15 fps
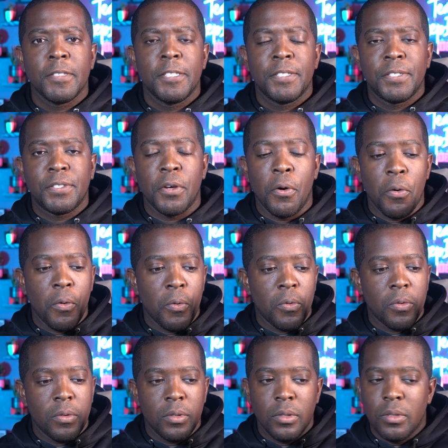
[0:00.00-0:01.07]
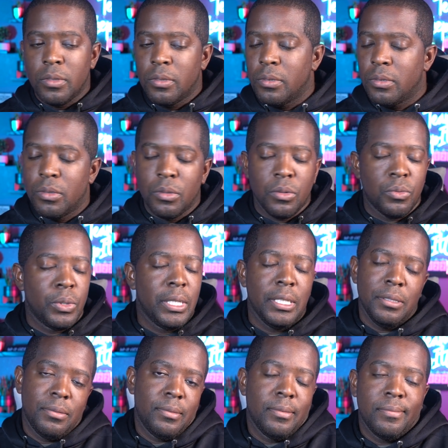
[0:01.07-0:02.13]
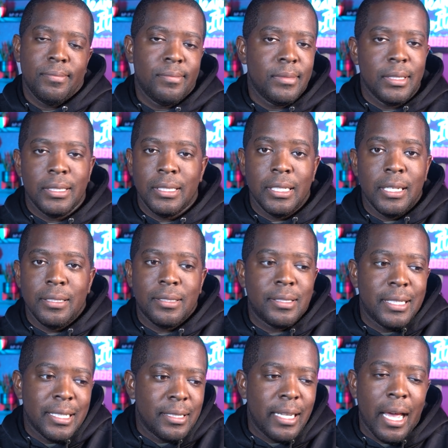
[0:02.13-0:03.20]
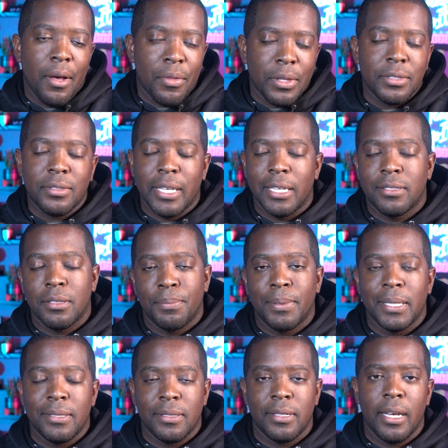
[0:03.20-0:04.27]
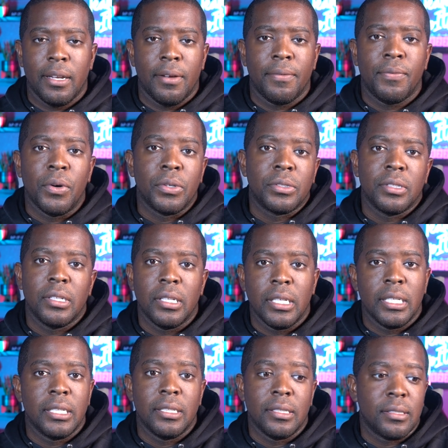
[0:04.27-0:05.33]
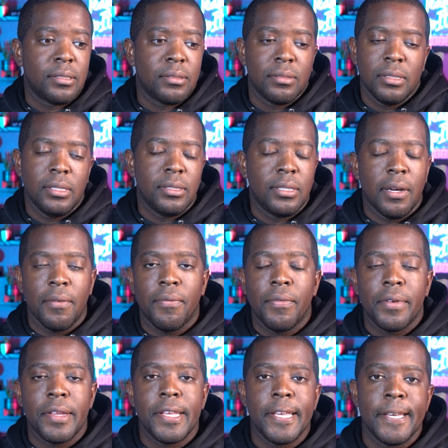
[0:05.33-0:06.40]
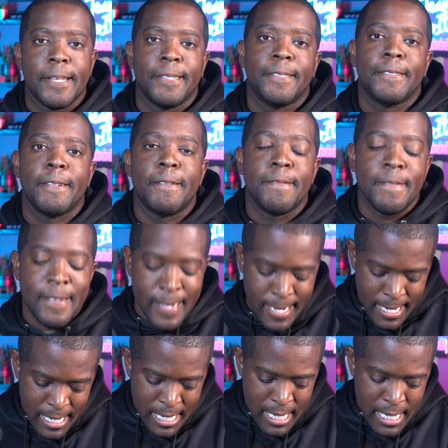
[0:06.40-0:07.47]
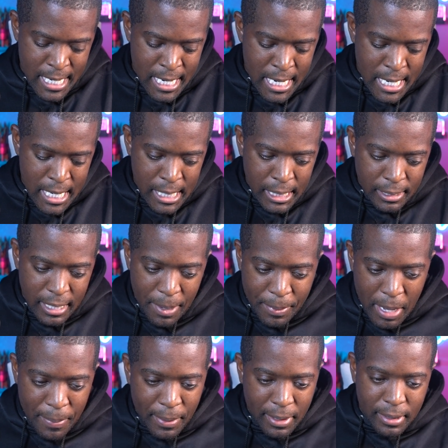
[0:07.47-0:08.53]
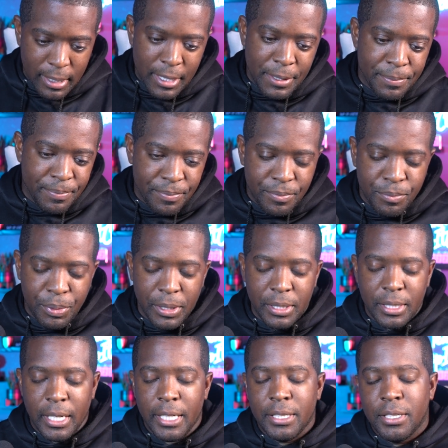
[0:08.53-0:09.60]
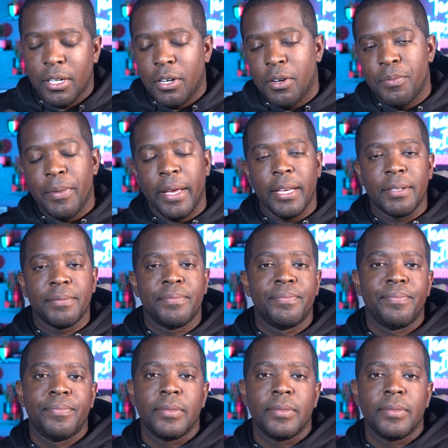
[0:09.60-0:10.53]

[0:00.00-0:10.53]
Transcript: So we this, this now this takes the place of that, unfortunately, and it's he's done for the year. So team, keep it clean. Appreciate y'all, man.